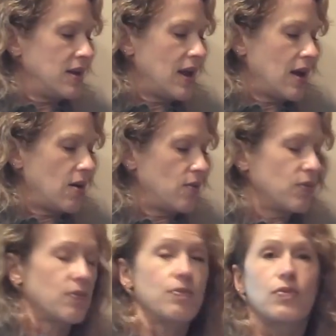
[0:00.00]
Now,
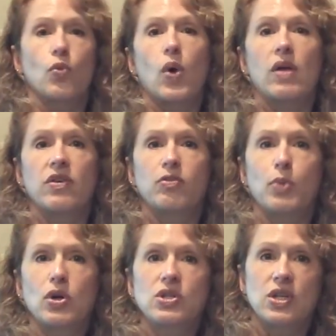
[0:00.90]
while this
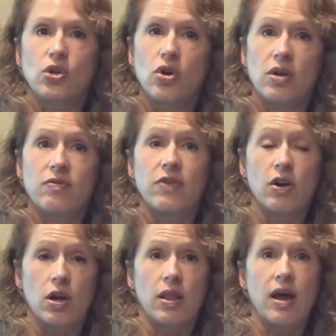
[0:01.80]
person could
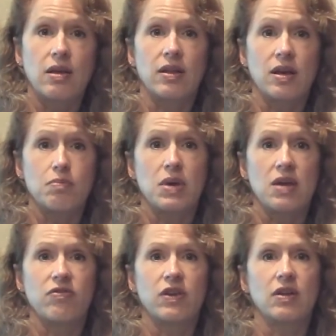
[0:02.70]
very likely be
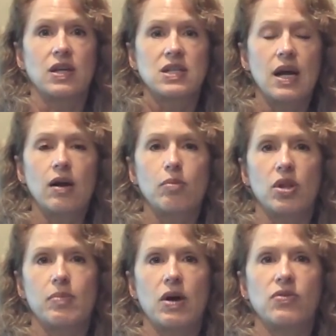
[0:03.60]
feeling
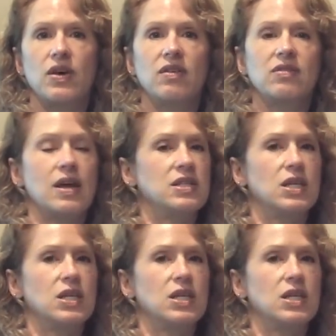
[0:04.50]
terrible about this and